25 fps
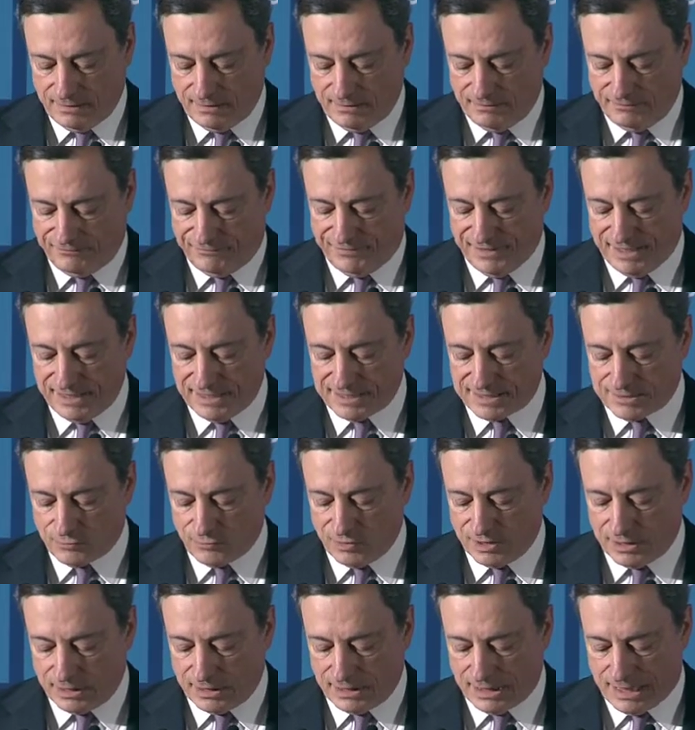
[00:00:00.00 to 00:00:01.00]
Faced
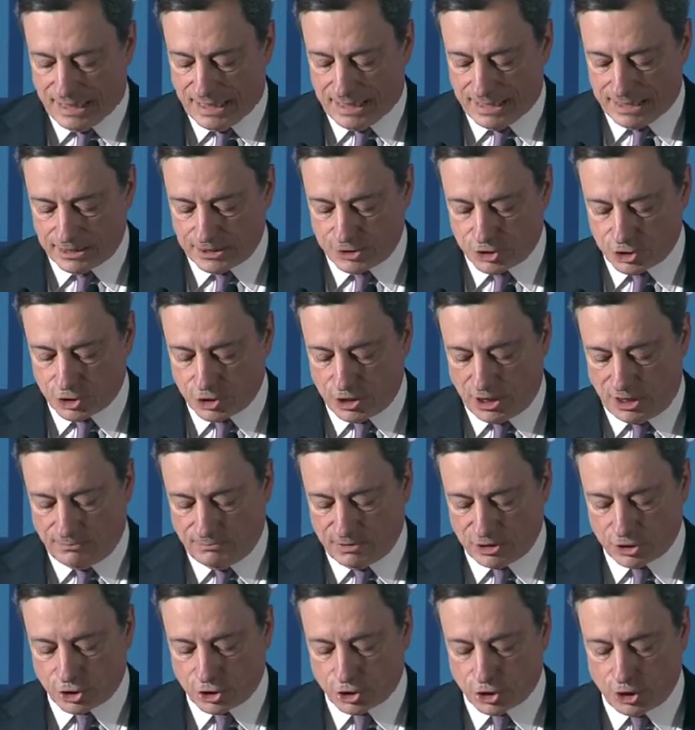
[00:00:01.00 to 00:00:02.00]
with large
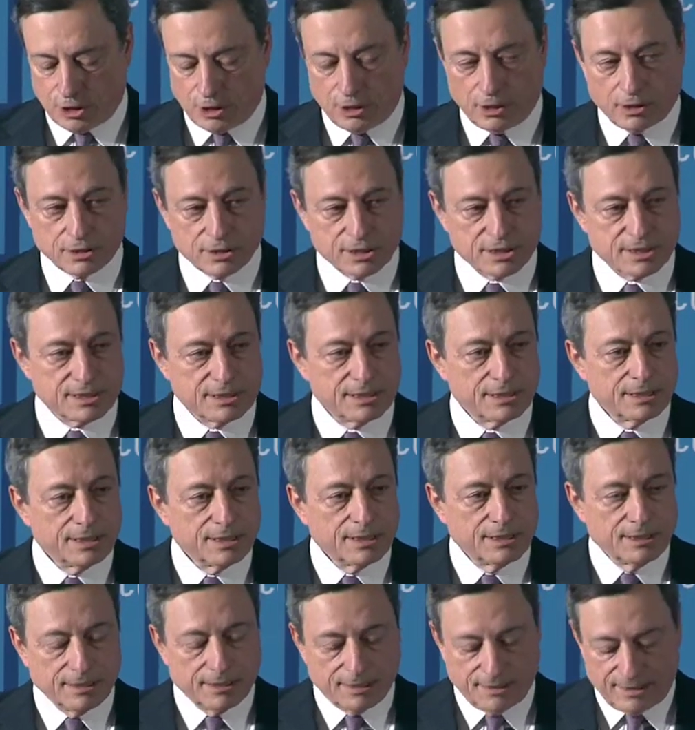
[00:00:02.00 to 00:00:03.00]
common shocks
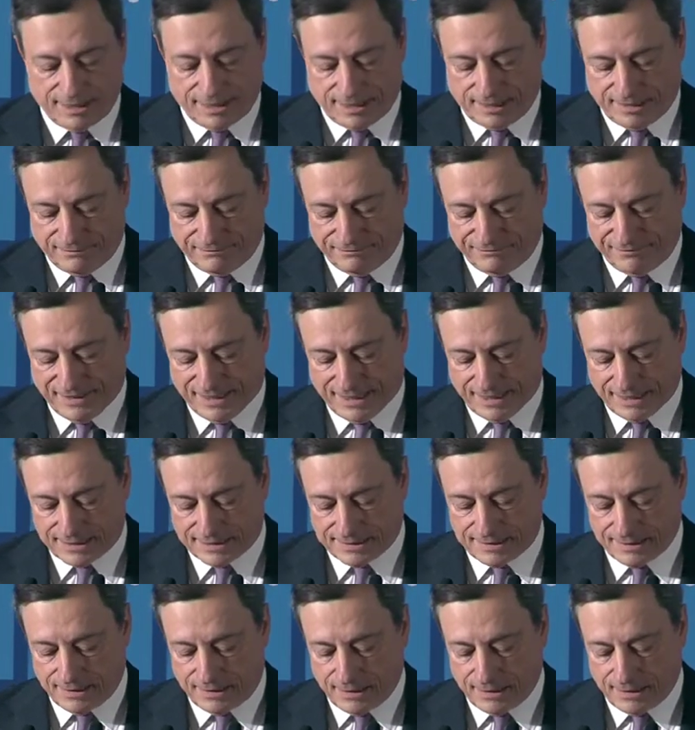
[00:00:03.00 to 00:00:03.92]
that affect the